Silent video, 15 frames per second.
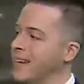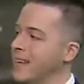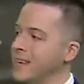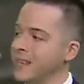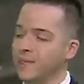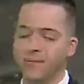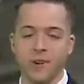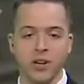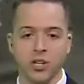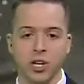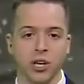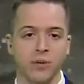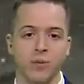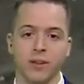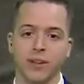any fresh
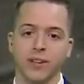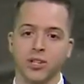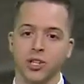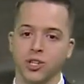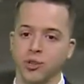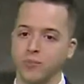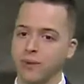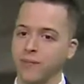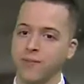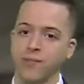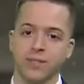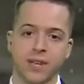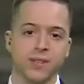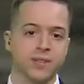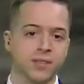accumulation should be a few
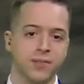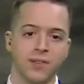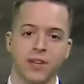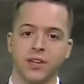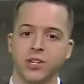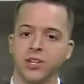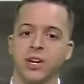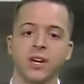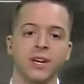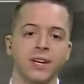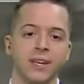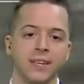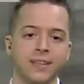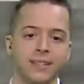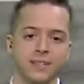tenths of an inch,
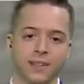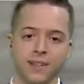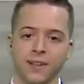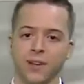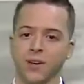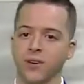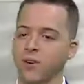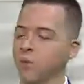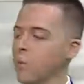easily under